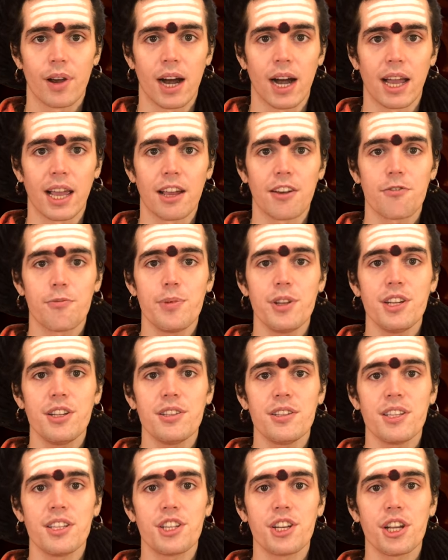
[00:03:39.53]
I have been
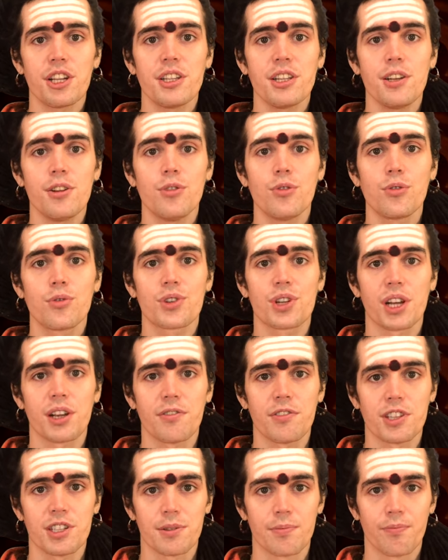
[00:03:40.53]
initiated into
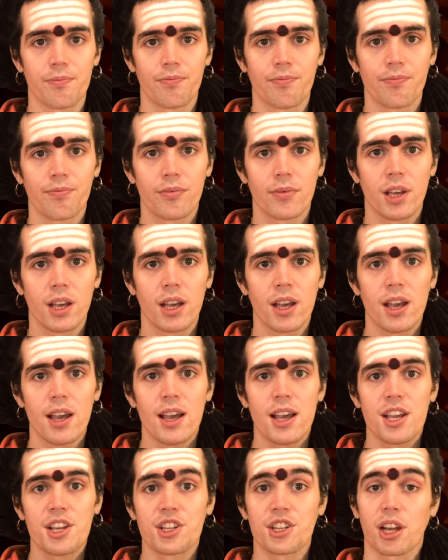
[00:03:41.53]
Shaivism.
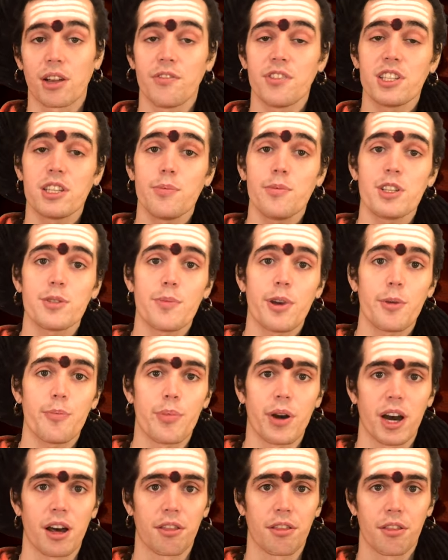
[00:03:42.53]
Shaivism is my
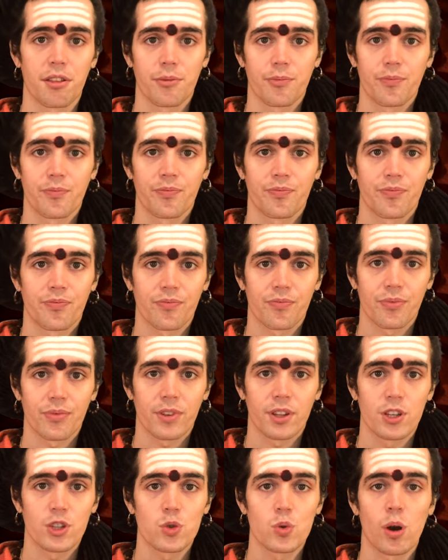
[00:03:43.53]
path.
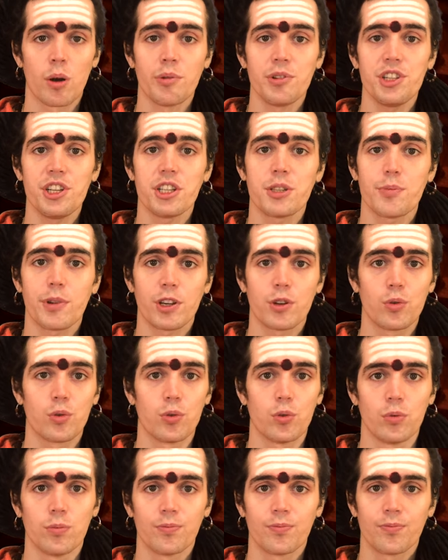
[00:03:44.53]
Swamiji is my
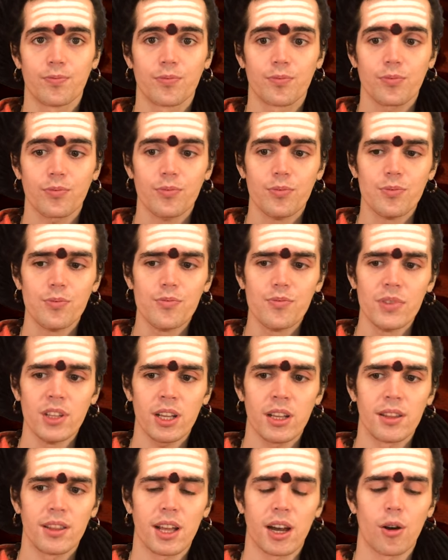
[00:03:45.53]
guru.
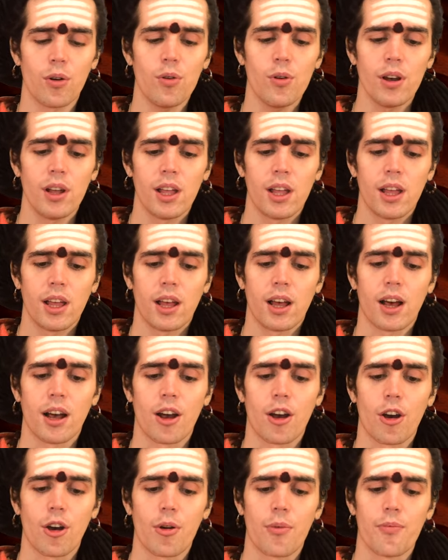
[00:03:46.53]
Now,
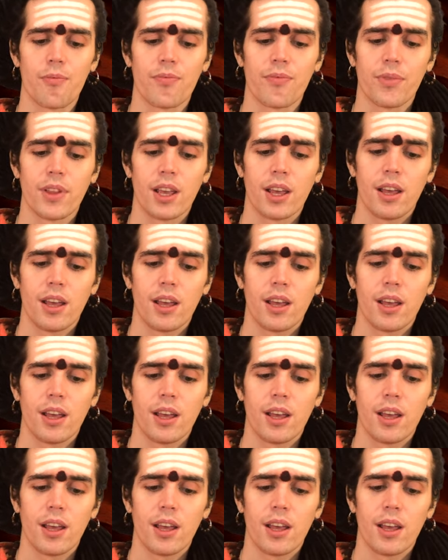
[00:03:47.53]
to